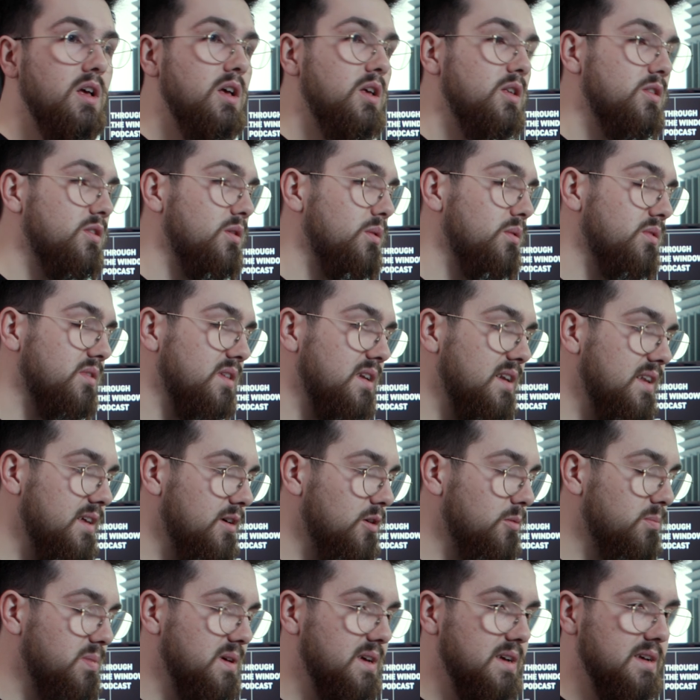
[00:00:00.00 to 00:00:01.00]
So it was a
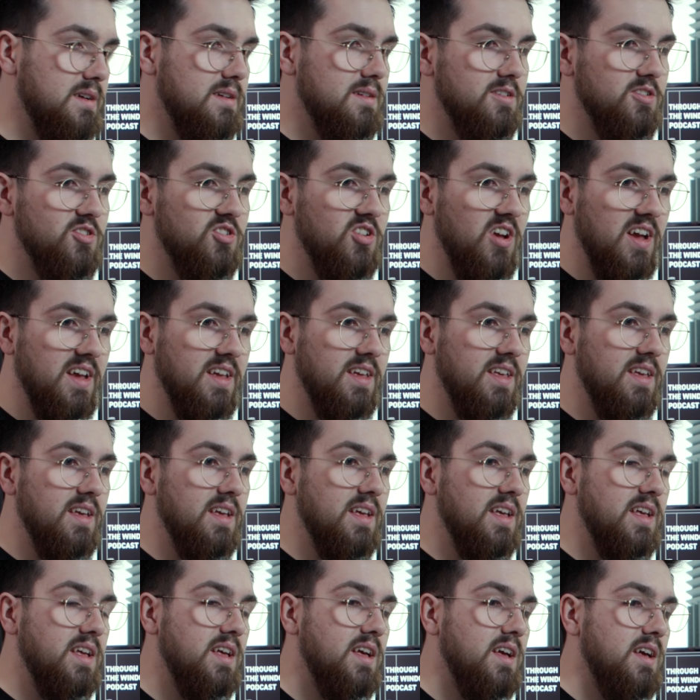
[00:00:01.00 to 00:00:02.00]
little bit janky.